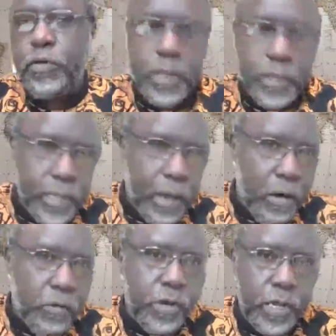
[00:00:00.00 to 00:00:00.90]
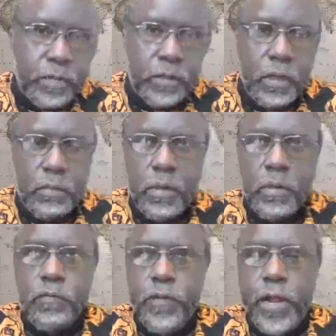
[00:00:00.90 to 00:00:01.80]
and we meet our own needs.
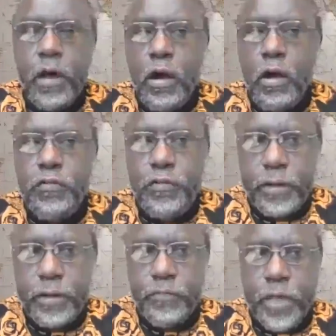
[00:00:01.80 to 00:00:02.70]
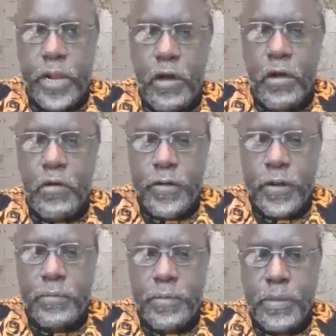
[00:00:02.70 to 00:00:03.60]
Very often,